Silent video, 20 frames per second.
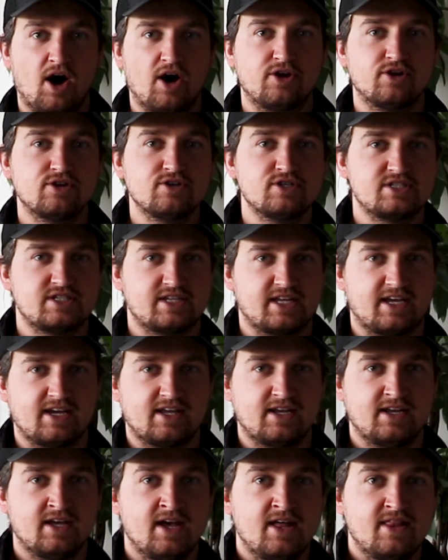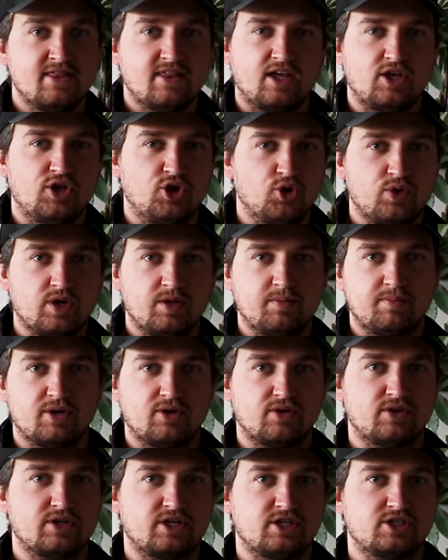understand that you can
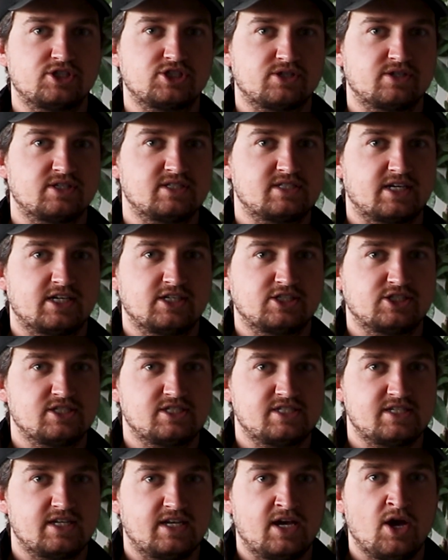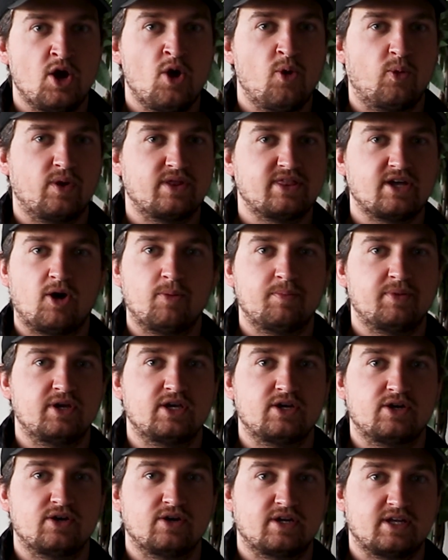build an insurance agency without
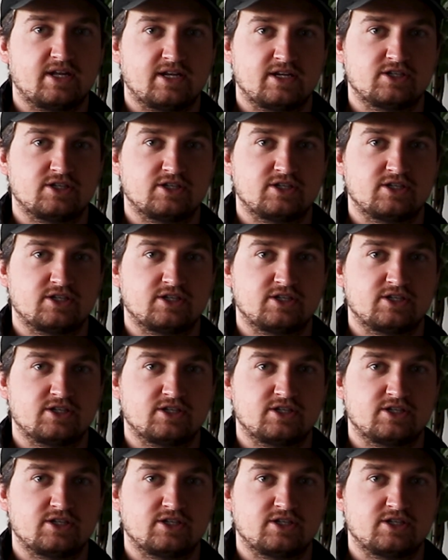being good at